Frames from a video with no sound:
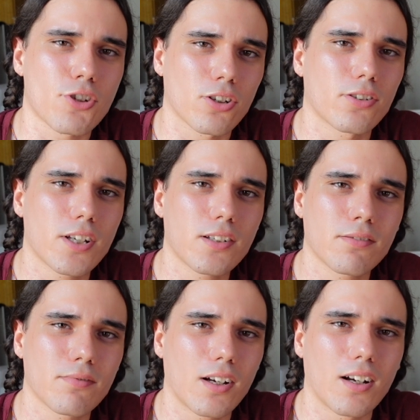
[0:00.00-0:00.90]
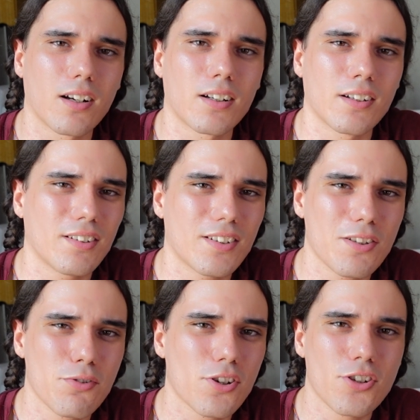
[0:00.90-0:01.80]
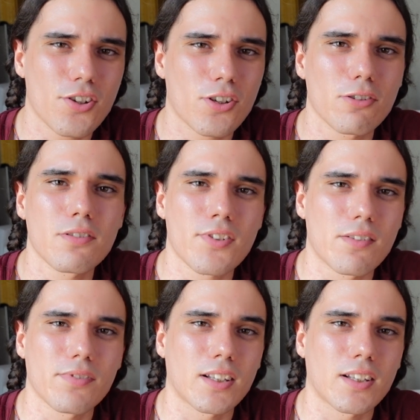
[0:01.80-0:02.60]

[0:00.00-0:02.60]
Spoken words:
charting, you should just go with something